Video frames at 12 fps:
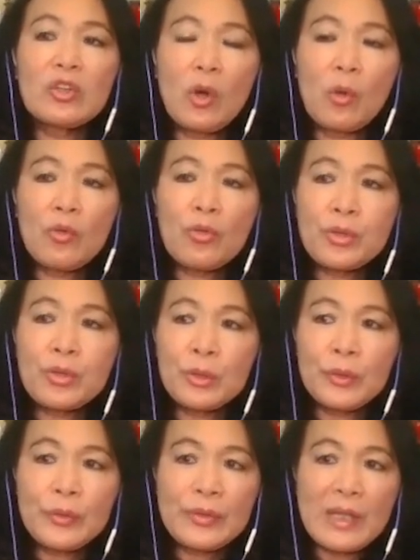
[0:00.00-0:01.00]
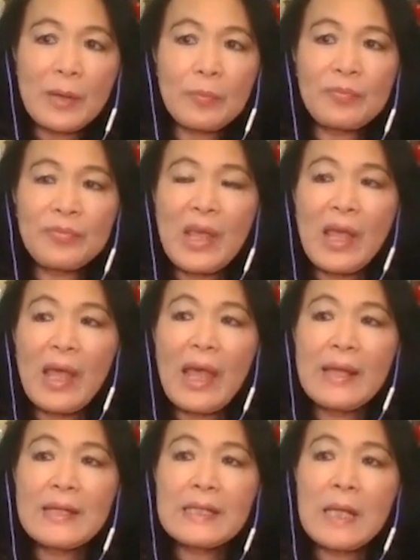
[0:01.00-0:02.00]
go through them
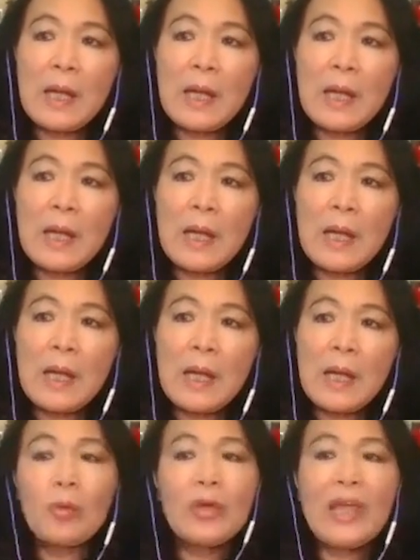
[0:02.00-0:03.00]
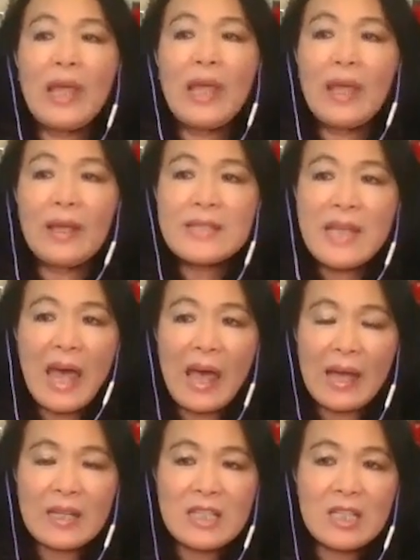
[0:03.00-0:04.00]
and come out
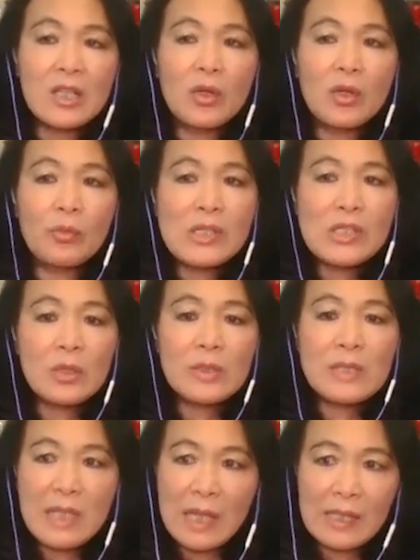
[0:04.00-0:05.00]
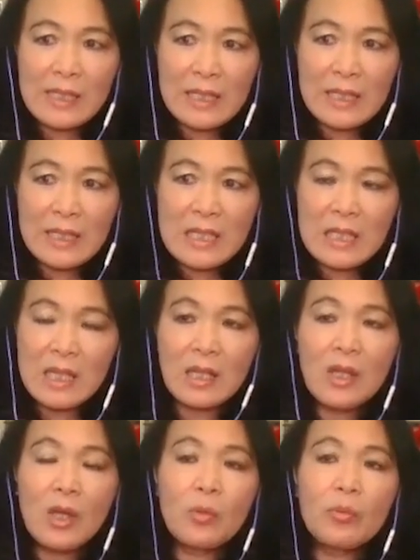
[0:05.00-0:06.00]
intact with your dignity,
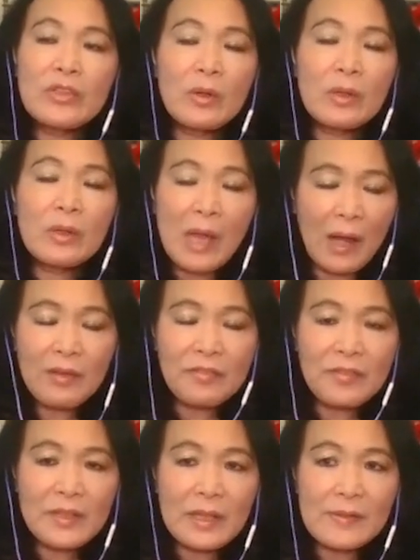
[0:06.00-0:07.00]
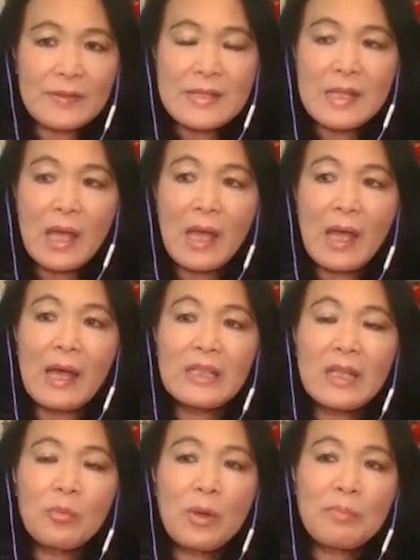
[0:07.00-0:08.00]
with your confidence. And
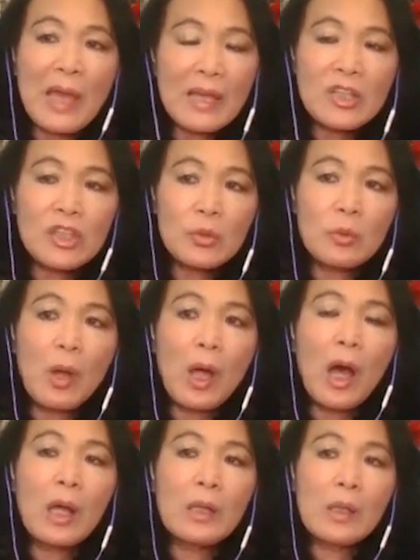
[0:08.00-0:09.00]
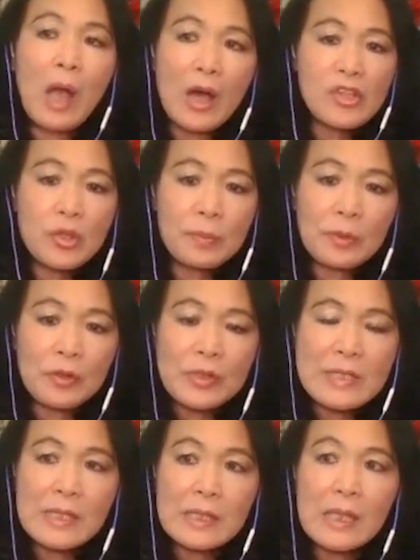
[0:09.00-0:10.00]
it will make you a larger
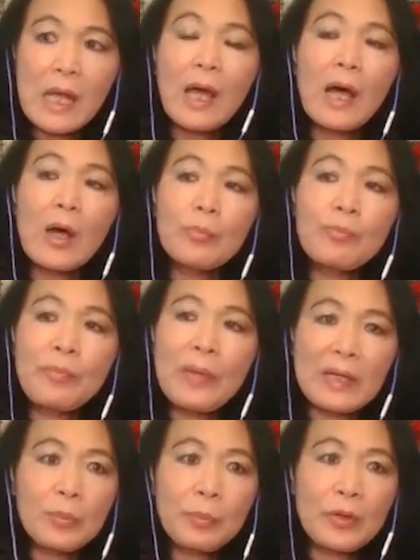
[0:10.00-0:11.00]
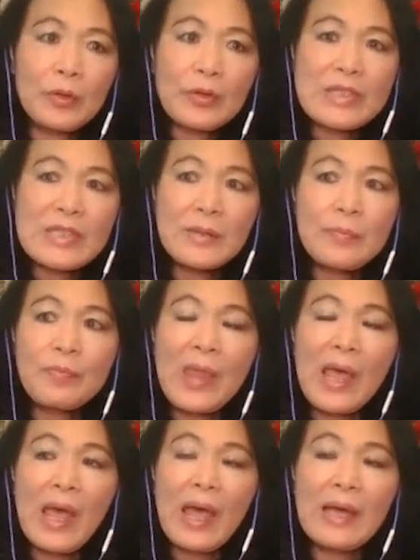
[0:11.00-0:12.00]
person, a bigger person.
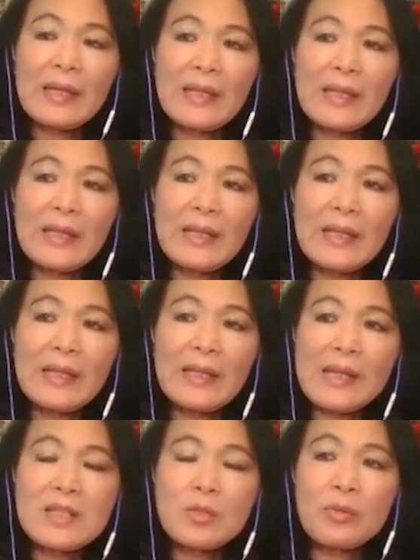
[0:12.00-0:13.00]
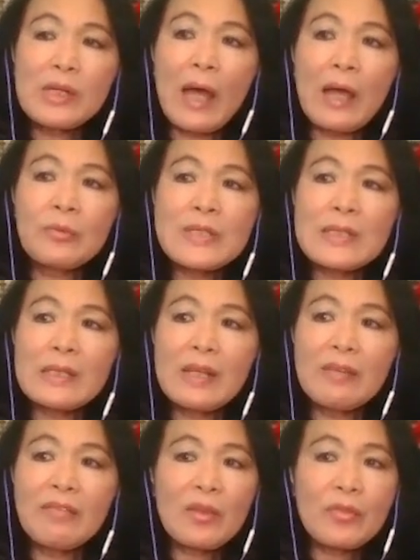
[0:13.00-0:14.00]
And in some ways, when I was
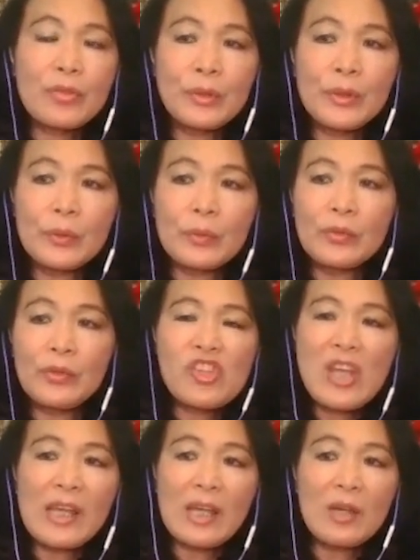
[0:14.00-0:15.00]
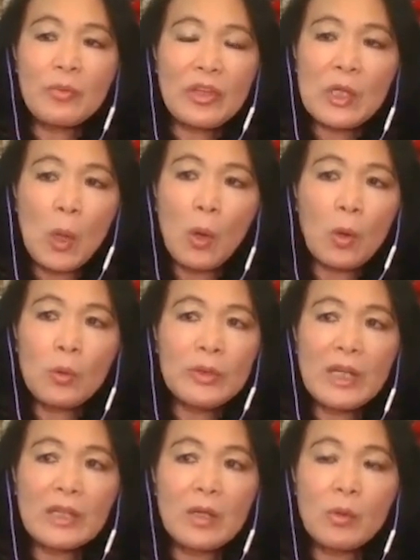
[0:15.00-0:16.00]
living through shaking with
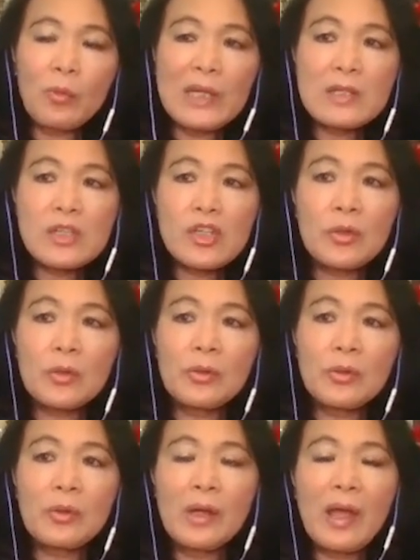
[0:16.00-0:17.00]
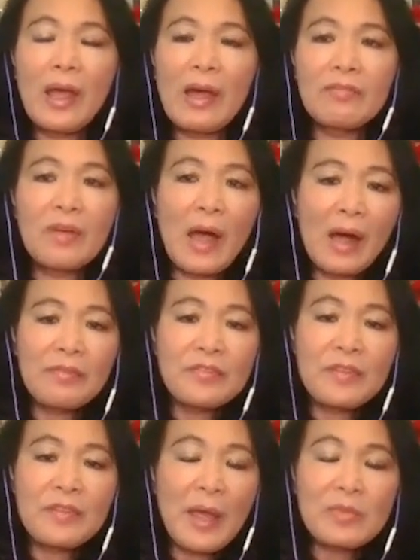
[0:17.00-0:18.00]
cold in the winter, have a
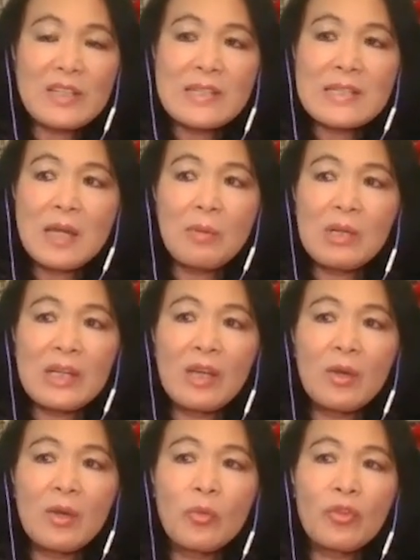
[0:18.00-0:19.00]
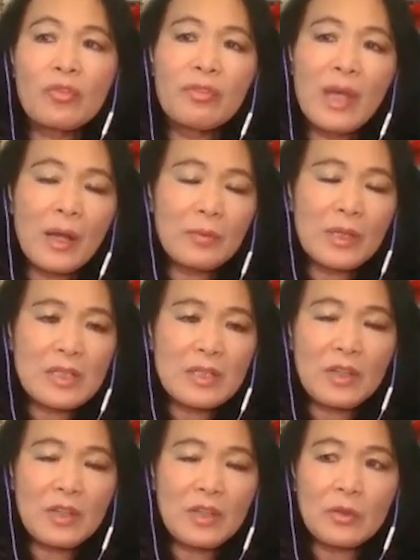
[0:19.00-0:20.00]
half empty stomach, it was
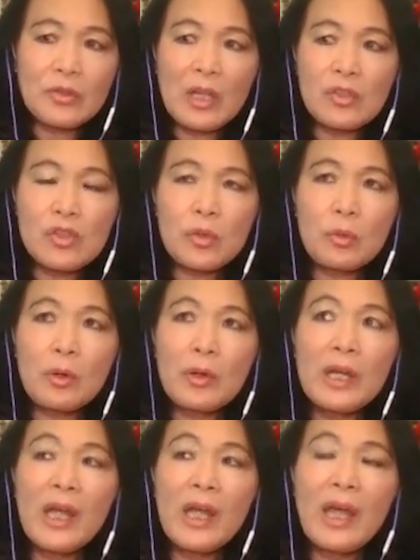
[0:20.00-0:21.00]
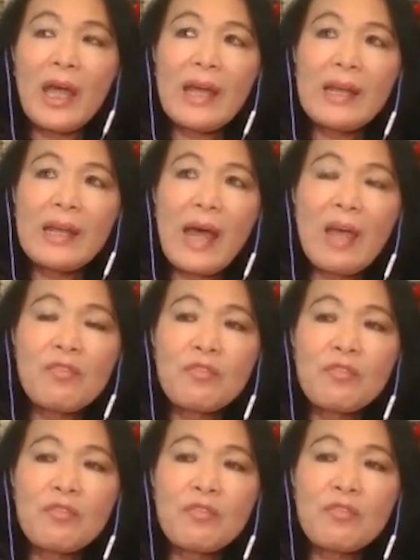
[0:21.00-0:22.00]
very difficult to endure. And I
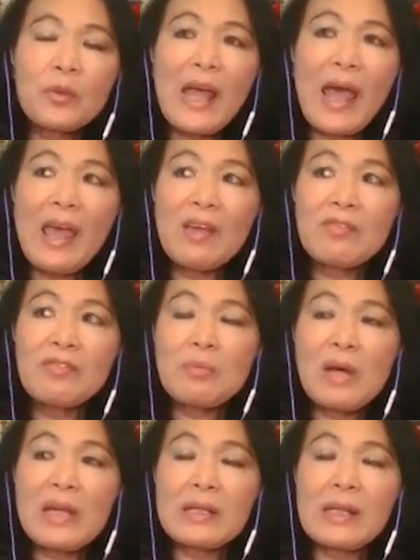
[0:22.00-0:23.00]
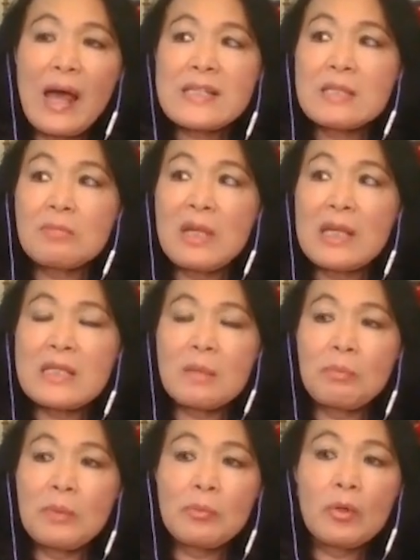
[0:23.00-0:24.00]
thought that I envied my
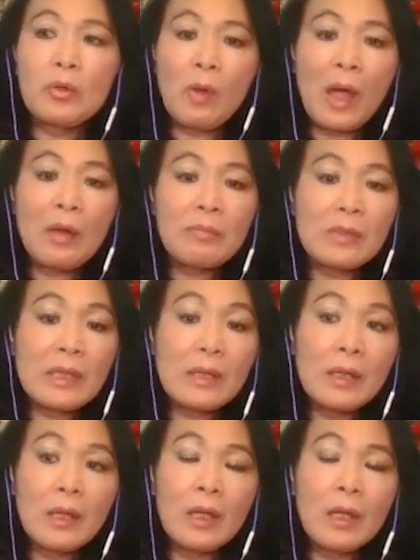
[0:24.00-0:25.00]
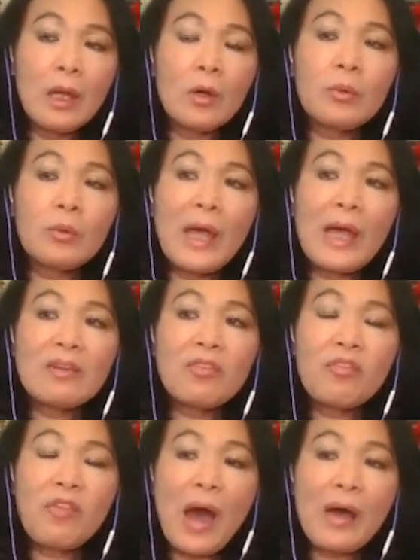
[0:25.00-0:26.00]
classmates and people around me who had
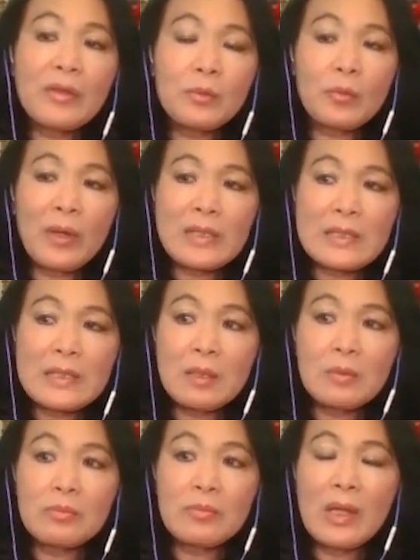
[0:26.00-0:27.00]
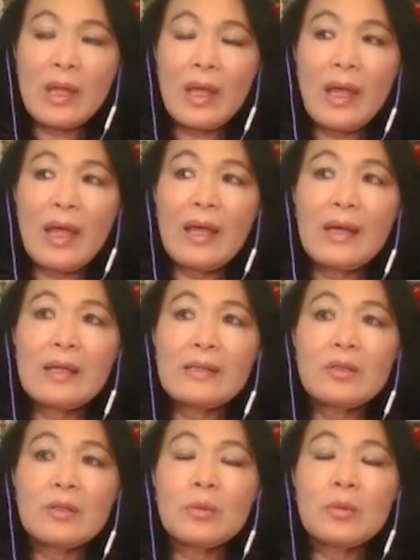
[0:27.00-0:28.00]
a father with them
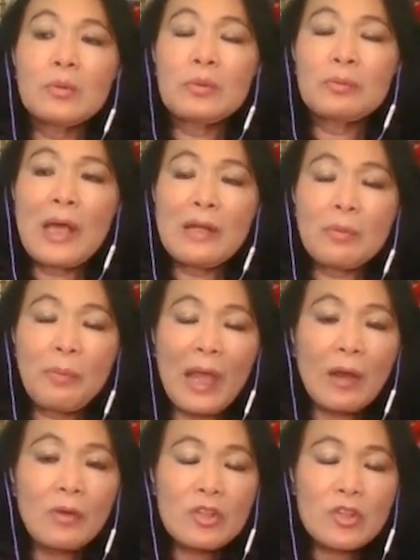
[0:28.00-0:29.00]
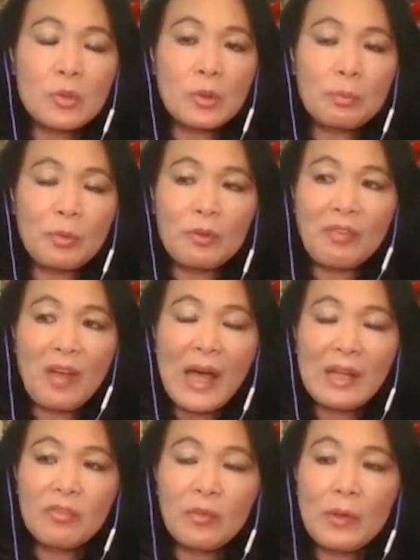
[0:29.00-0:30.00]
and who had parents who could
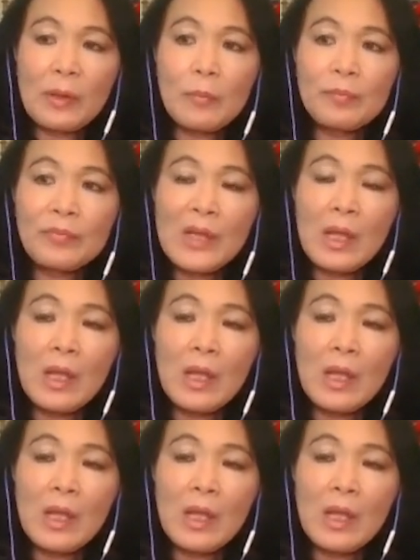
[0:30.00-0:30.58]
provide for them.